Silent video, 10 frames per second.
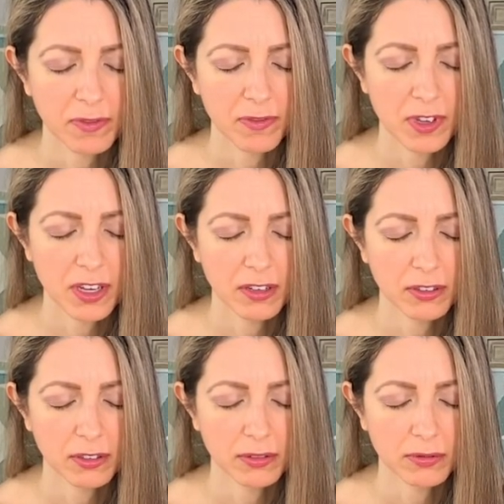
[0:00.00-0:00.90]

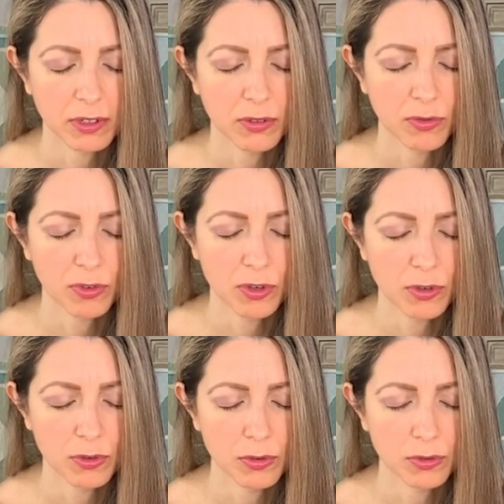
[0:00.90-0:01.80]
feel
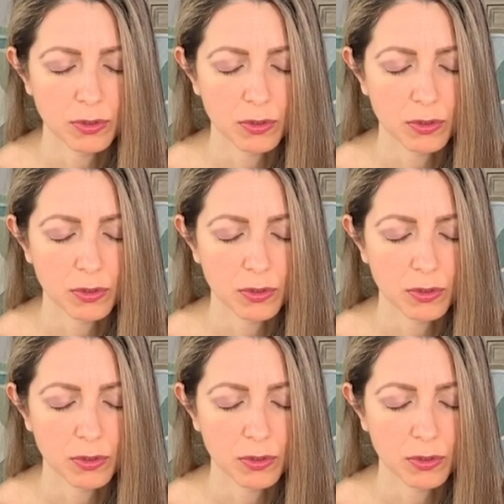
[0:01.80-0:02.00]
confused